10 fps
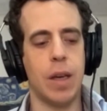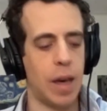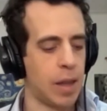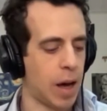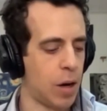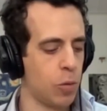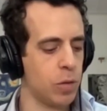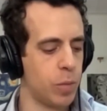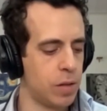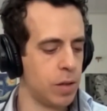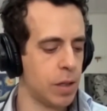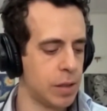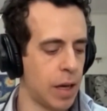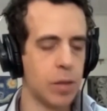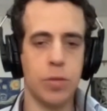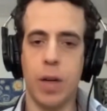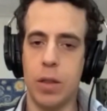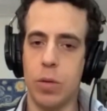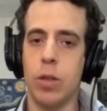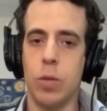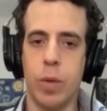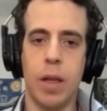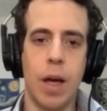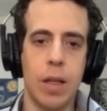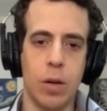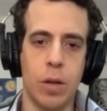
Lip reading: And I was basically trying to find a way to play that